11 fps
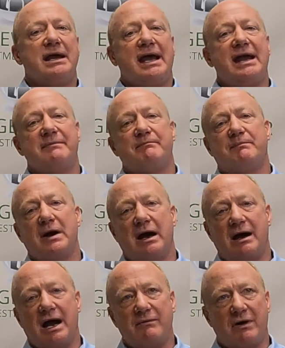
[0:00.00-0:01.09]
Hey,
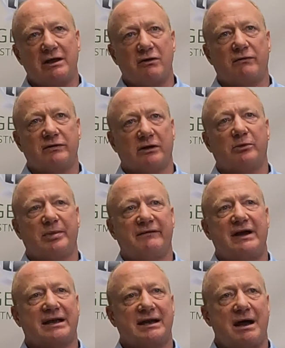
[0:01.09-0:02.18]
I want to go over a little bit of
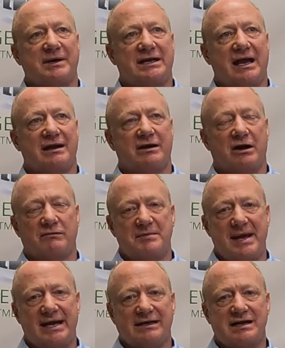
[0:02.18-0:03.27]
economic data in our
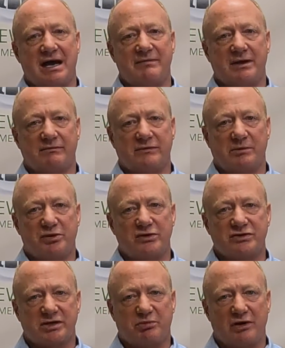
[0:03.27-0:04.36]
remaining time. The
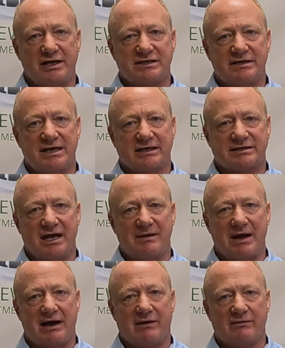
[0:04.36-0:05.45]
Producer Price Index
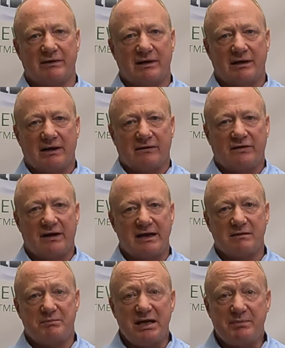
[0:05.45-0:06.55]
came out today,
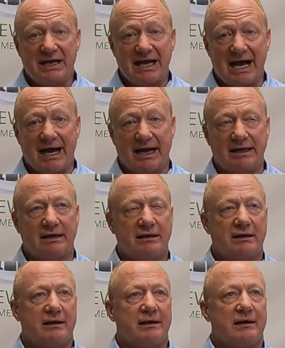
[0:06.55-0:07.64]
the PPI.
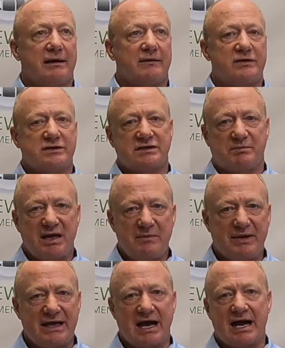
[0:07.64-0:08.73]
There's the
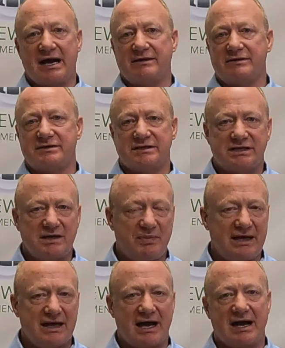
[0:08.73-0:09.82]
PPI, there's the
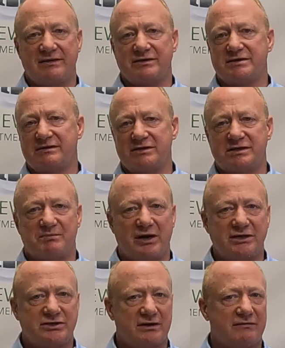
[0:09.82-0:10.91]
CPI, there's a
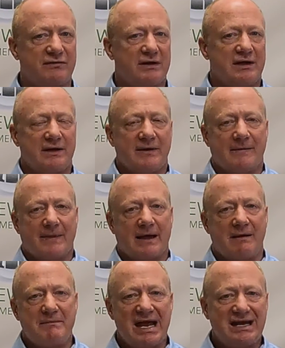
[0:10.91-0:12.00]
bunch of
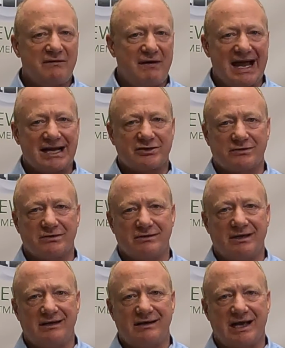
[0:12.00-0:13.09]

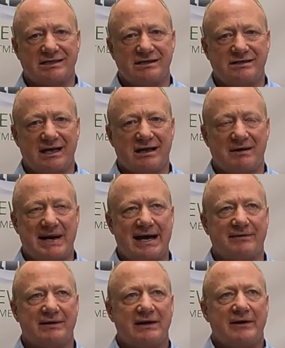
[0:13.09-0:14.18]
manufacturer indexes that come
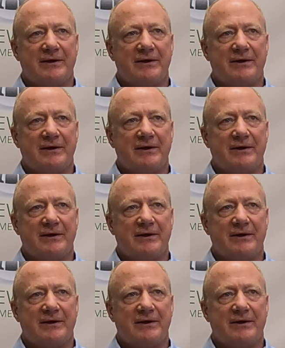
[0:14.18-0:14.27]
out.